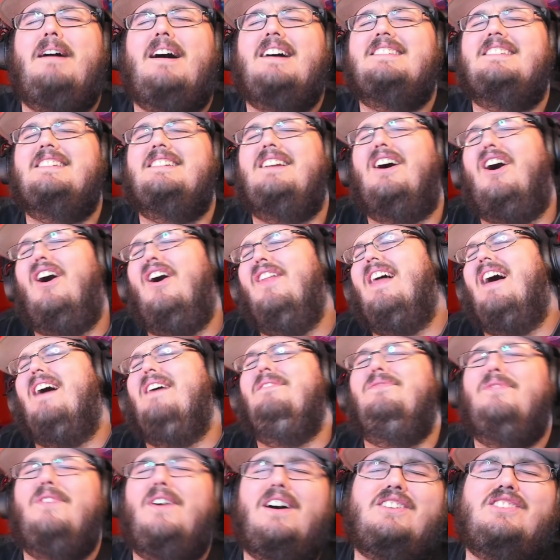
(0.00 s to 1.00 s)
pausing, all
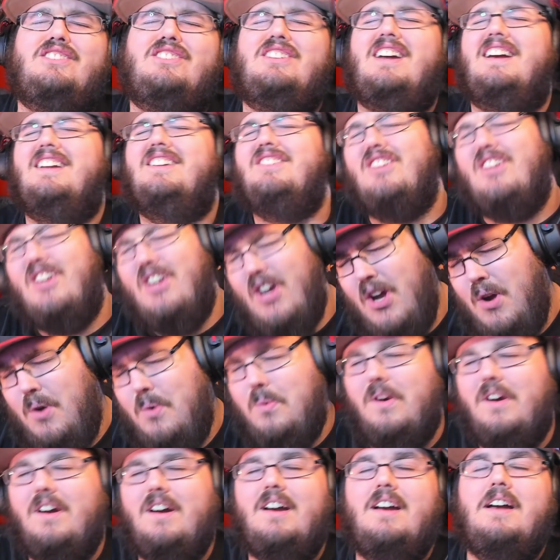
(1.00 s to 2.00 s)
that fuck should I
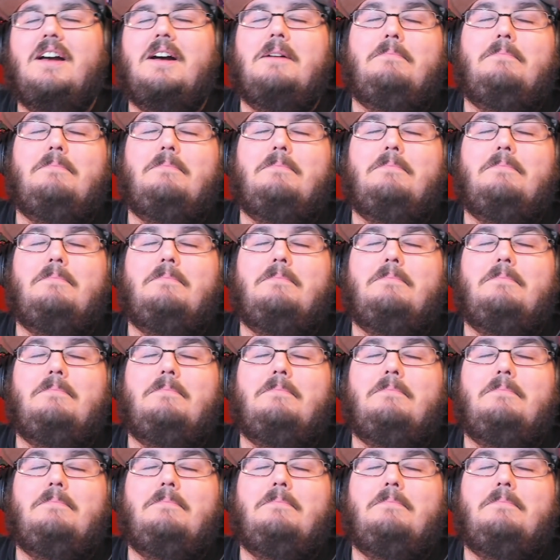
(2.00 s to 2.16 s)
do.